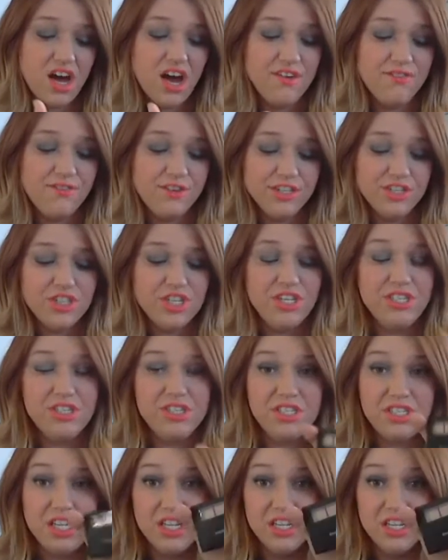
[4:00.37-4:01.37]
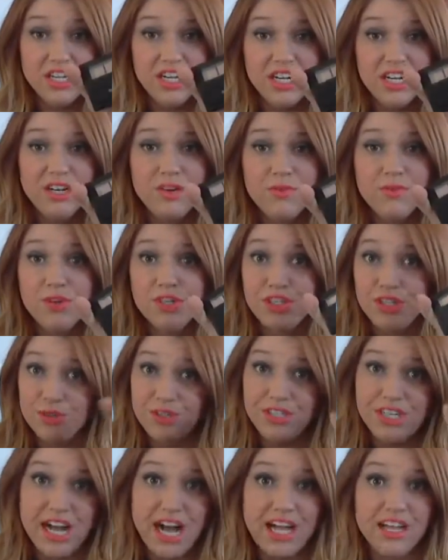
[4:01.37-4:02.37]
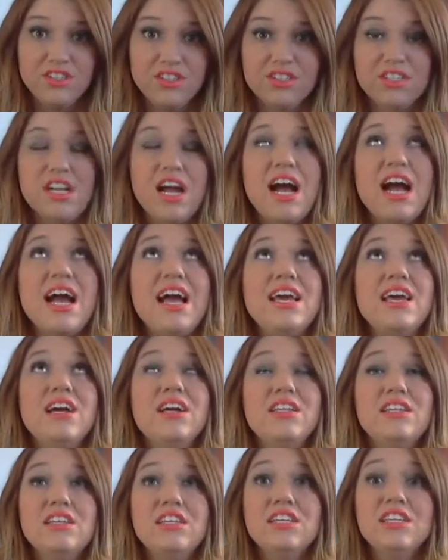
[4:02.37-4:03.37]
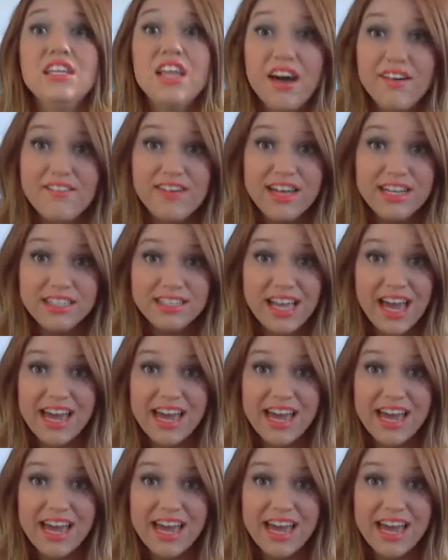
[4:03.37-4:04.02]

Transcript: coverage concealer was $3, and I love it.